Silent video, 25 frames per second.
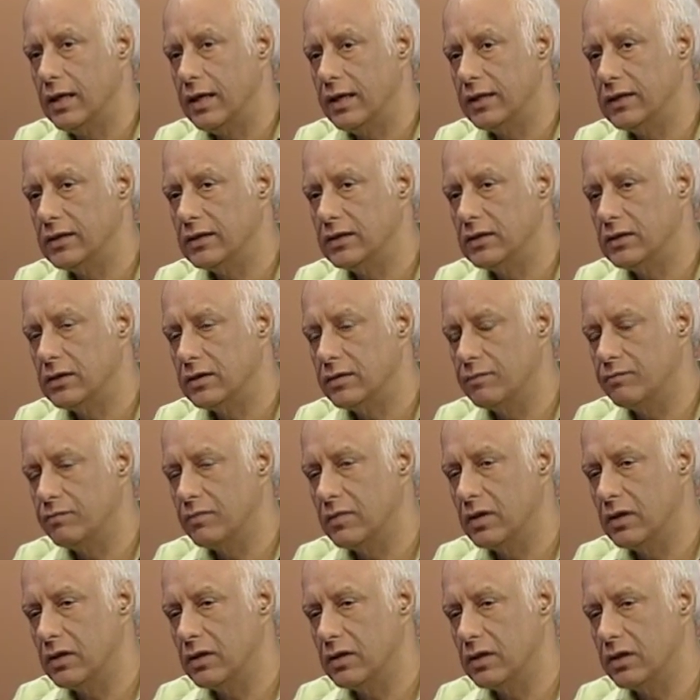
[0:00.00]
And
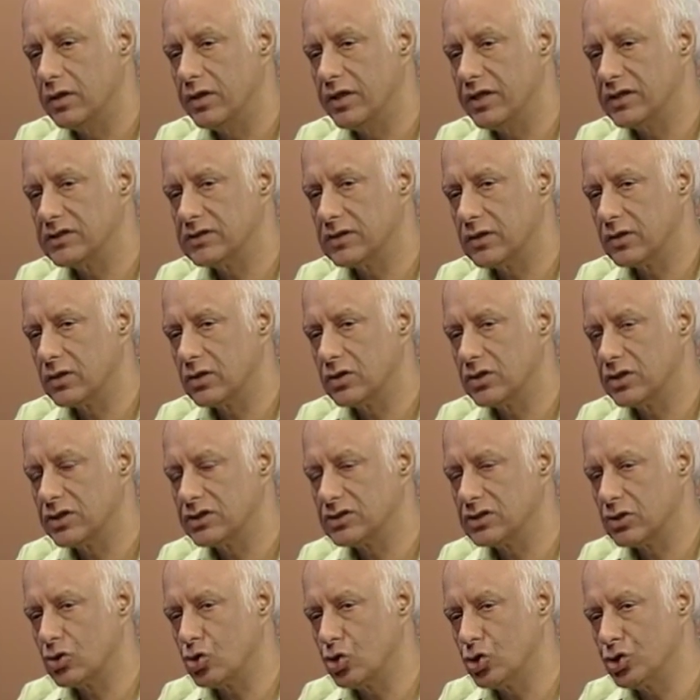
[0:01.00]
there's
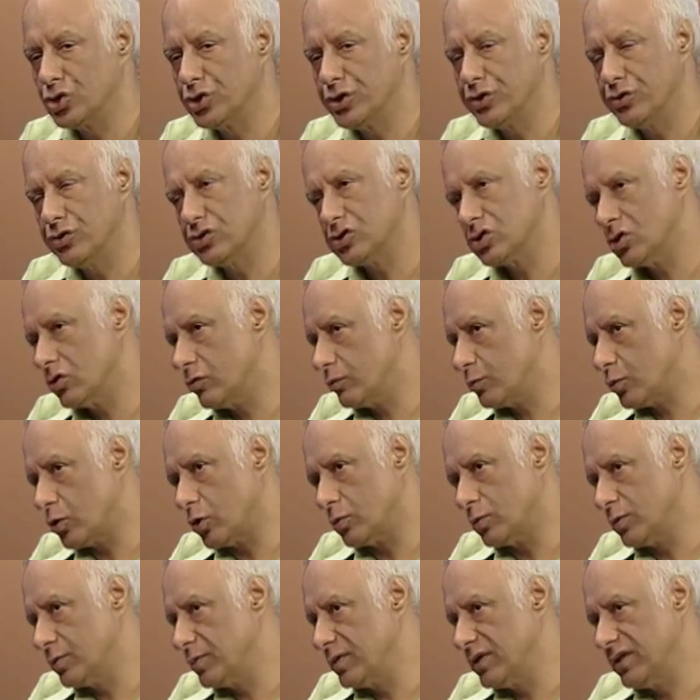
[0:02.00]
a continuation of
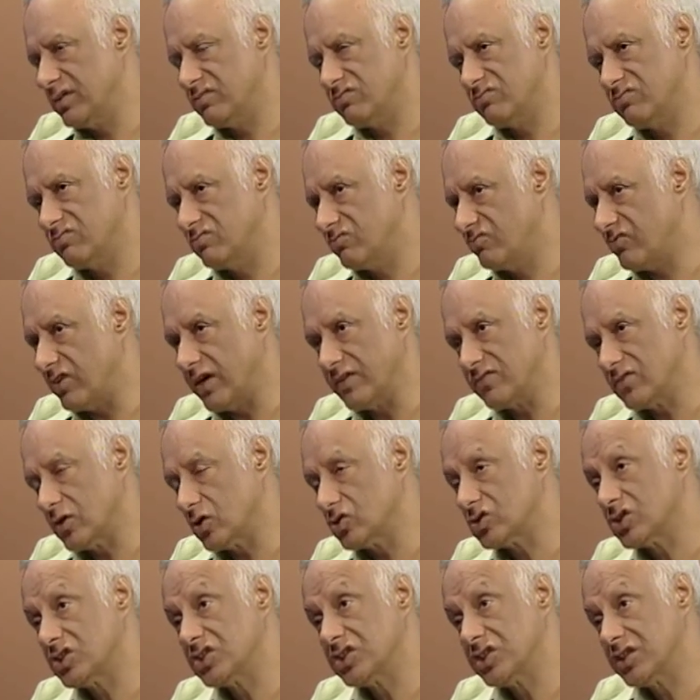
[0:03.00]
probably
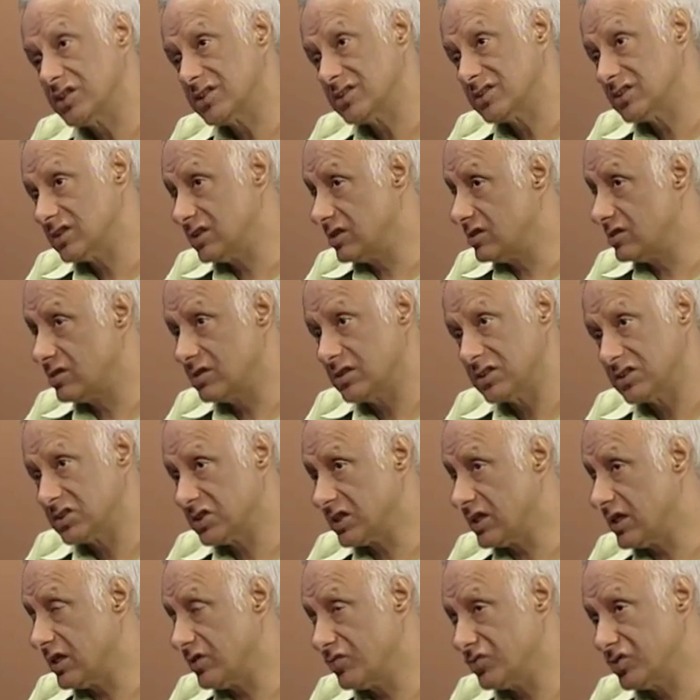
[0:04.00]
5,000 years in
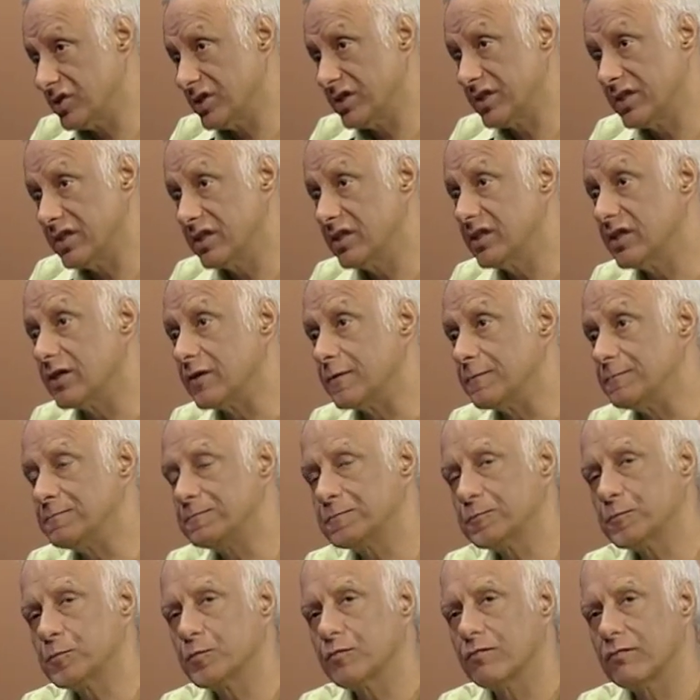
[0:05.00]
this craft in India.
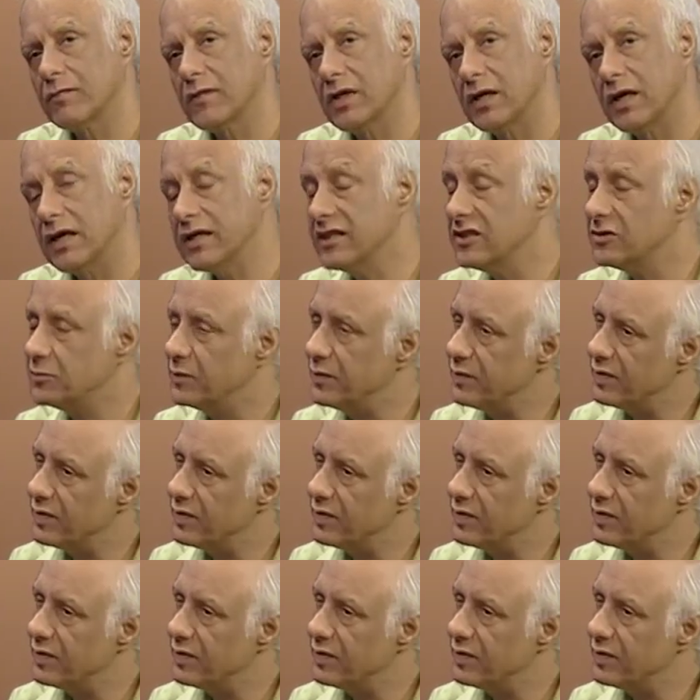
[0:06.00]
And these